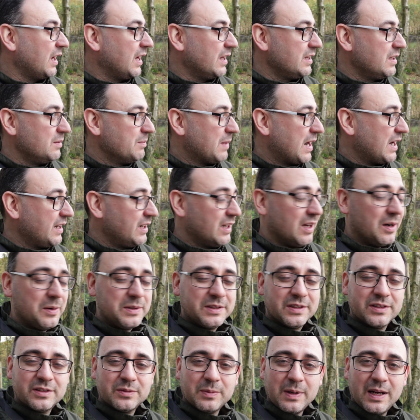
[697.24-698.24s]
You might
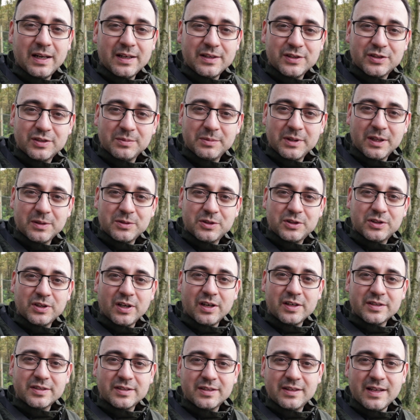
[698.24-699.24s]
notice as well in some of those
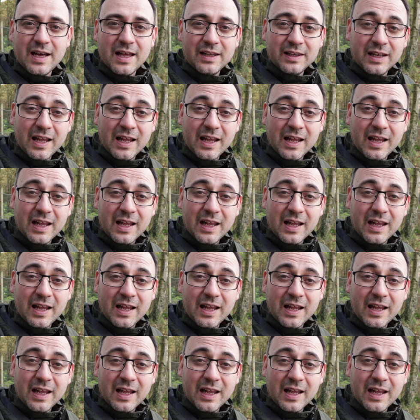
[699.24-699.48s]
shots that